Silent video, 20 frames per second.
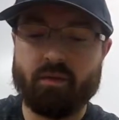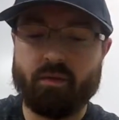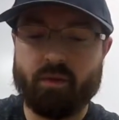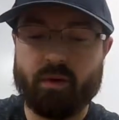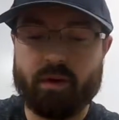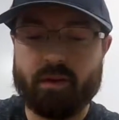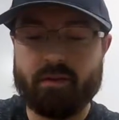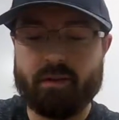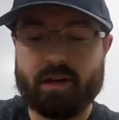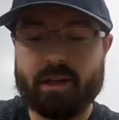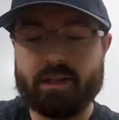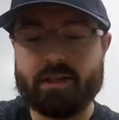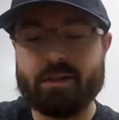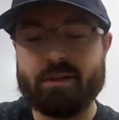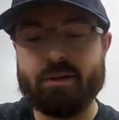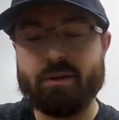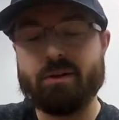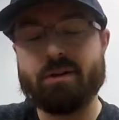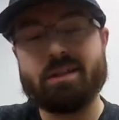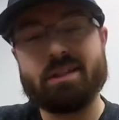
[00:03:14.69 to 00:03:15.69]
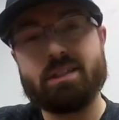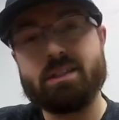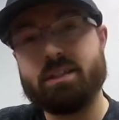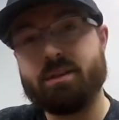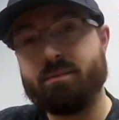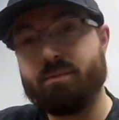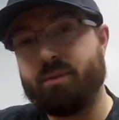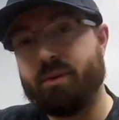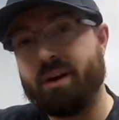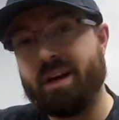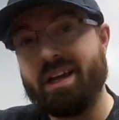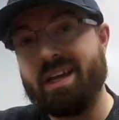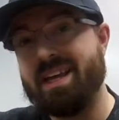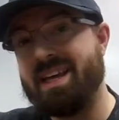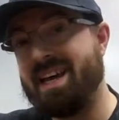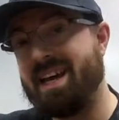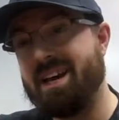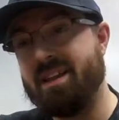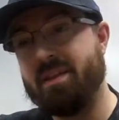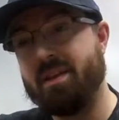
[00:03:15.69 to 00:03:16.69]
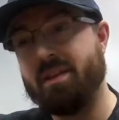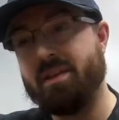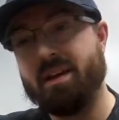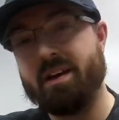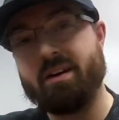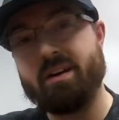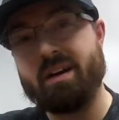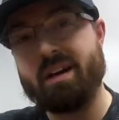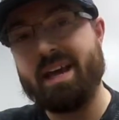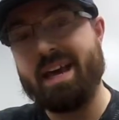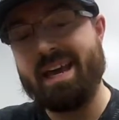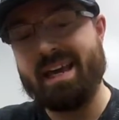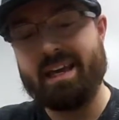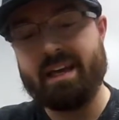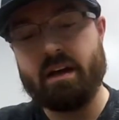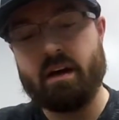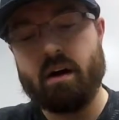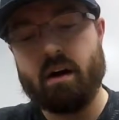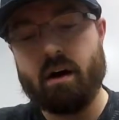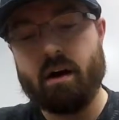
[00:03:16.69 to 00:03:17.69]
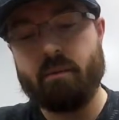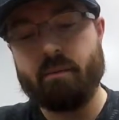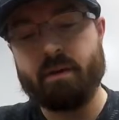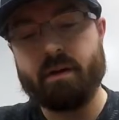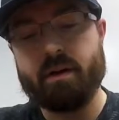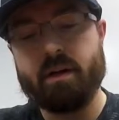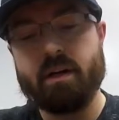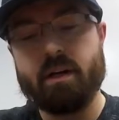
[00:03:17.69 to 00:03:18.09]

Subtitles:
free of any dirt, debris, anything that could hang it up.